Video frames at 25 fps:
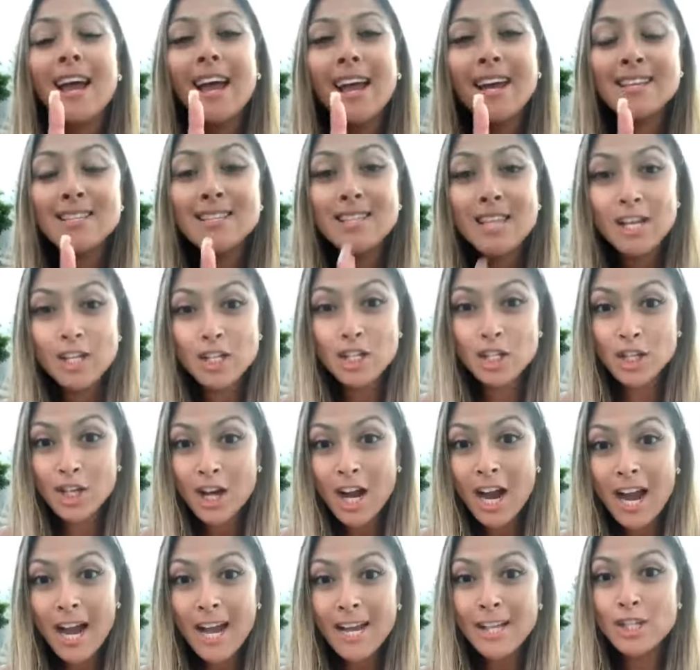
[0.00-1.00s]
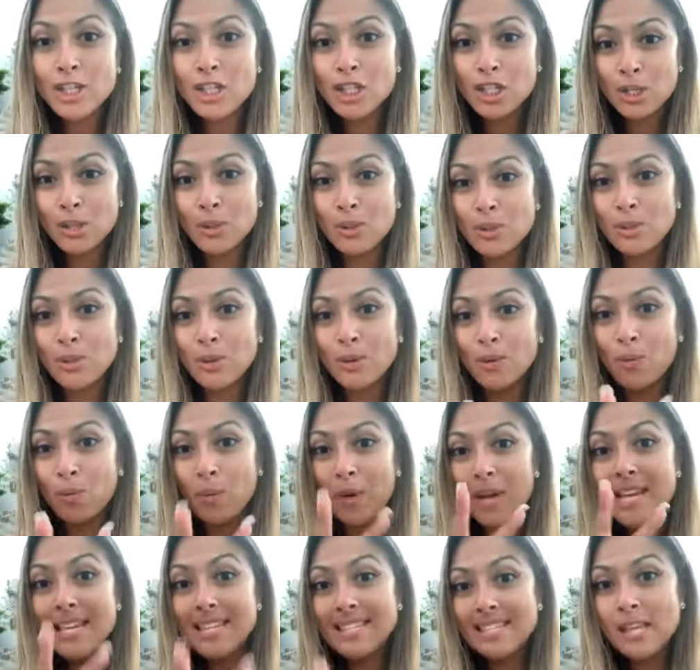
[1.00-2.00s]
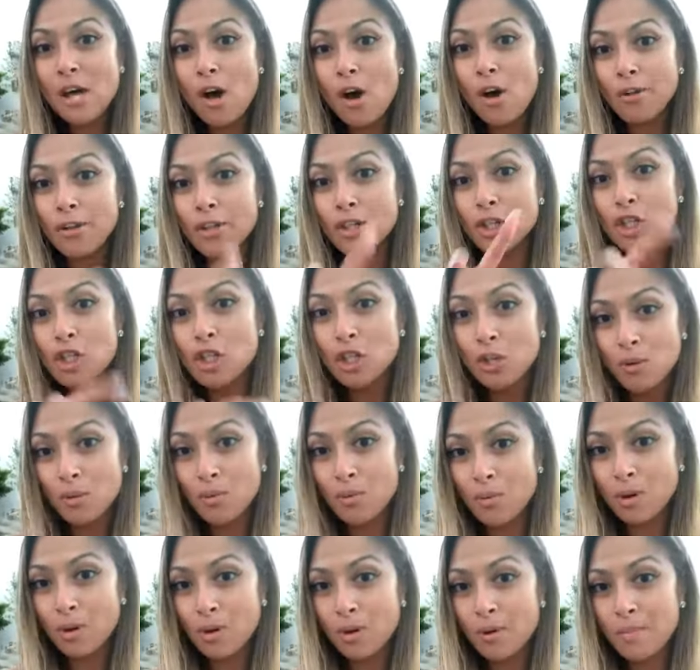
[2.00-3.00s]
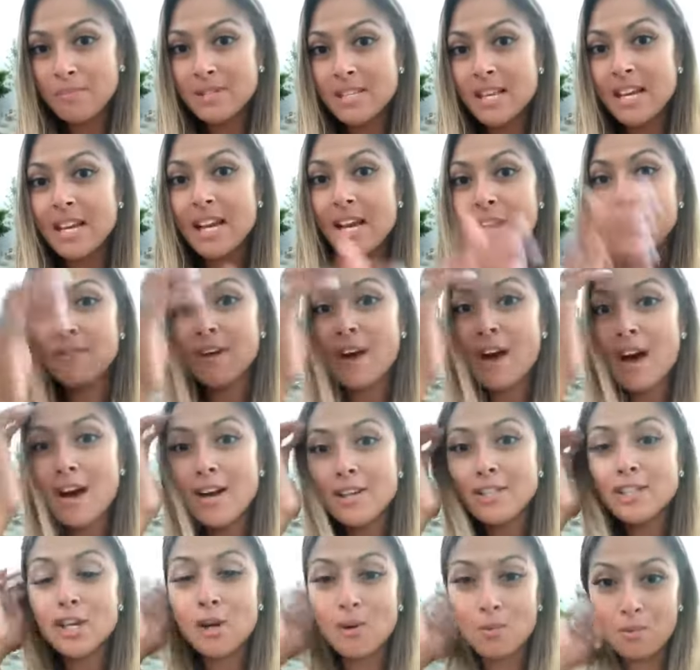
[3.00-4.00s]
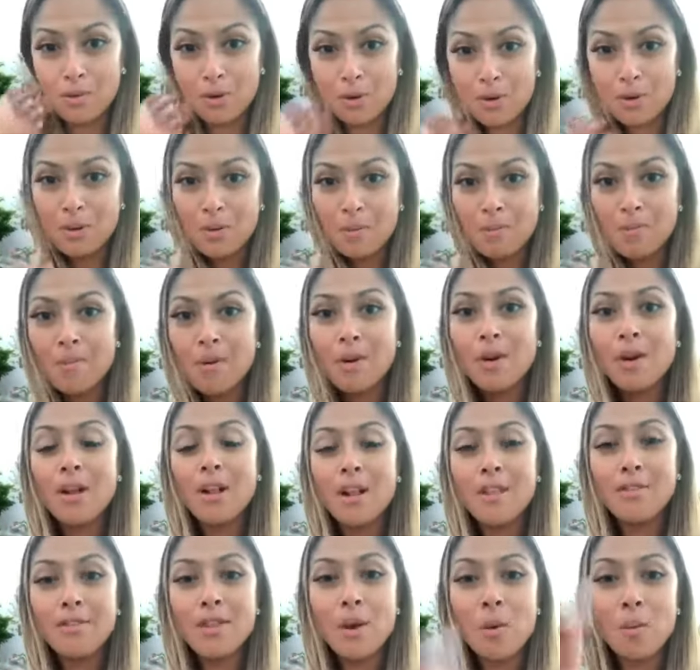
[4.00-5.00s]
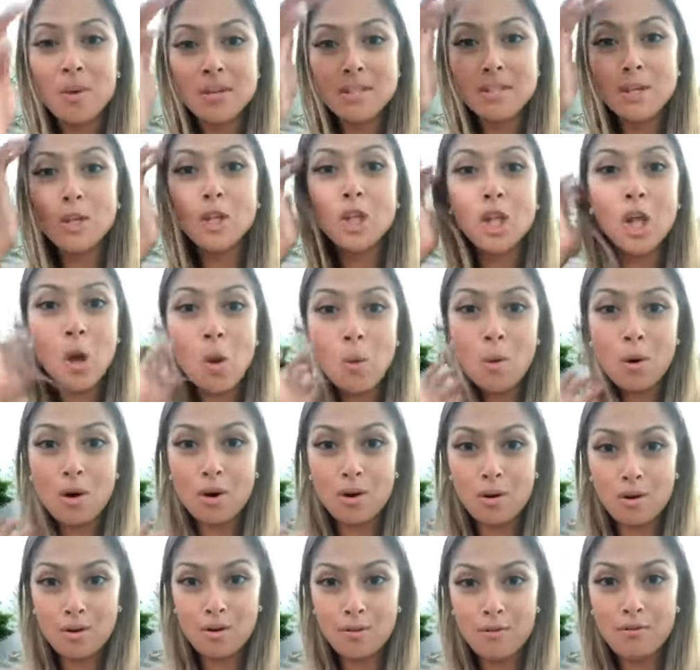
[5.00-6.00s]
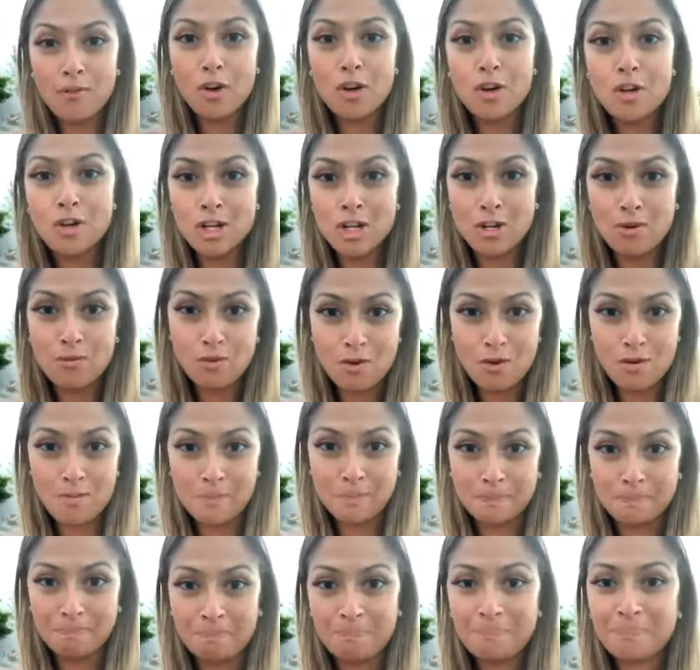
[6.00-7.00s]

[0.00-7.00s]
is they tried to resell the two rooms and give us a room that was a lower version room